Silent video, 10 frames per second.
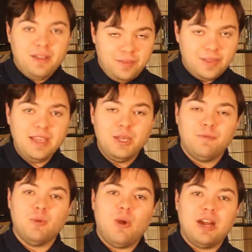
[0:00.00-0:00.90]
Thank you
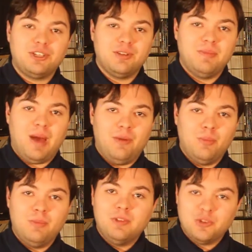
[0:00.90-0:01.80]
for watching my
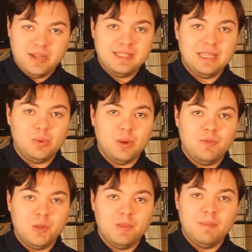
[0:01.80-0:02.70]
Trendsetter
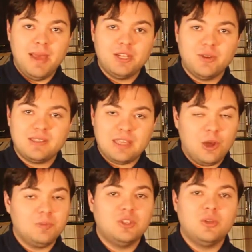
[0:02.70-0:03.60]
review of The Matrix. I
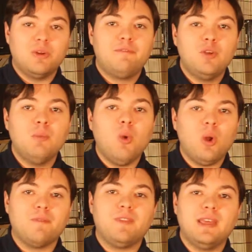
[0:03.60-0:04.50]
hope to do a few
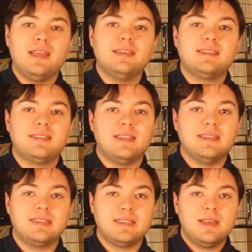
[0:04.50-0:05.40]
more of these,
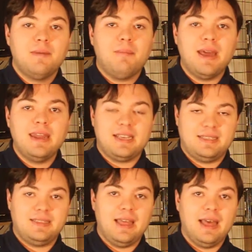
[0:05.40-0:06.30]
since my
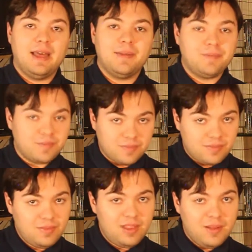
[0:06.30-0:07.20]
next
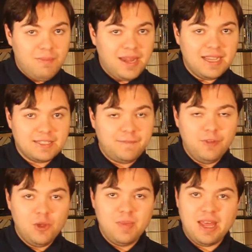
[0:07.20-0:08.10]

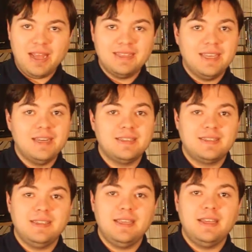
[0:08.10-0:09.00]
film that I intend to
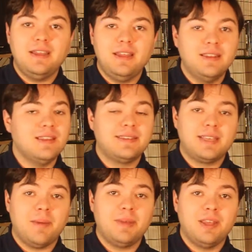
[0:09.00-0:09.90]
see in this
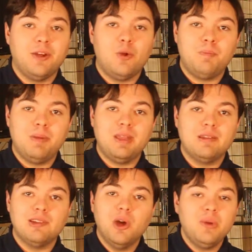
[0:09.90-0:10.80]
coming year would be
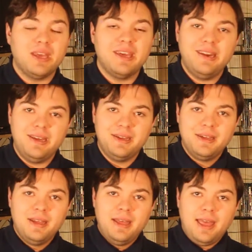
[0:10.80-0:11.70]
Logan,
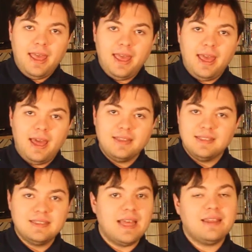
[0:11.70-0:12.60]
and
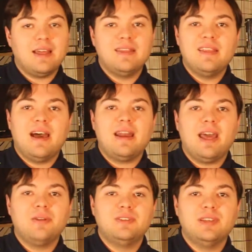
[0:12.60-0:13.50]
it's not
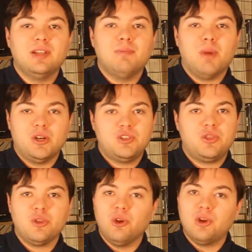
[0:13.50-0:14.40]
out until March
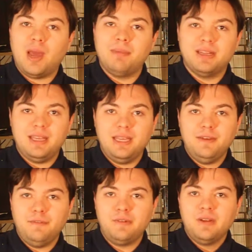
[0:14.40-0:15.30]
3rd, I
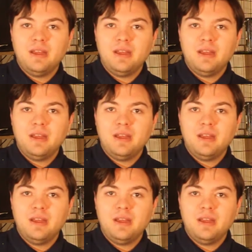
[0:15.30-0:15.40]
believe.